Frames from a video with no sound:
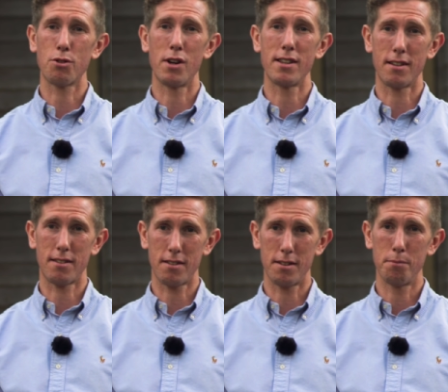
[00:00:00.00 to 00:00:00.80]
to your heating
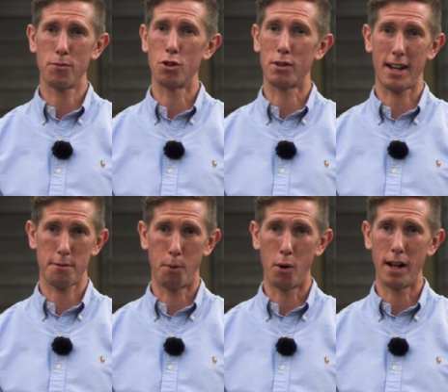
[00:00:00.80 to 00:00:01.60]
system, to your gas
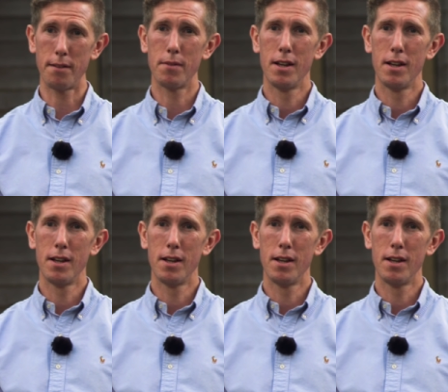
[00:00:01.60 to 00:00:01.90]
boiler.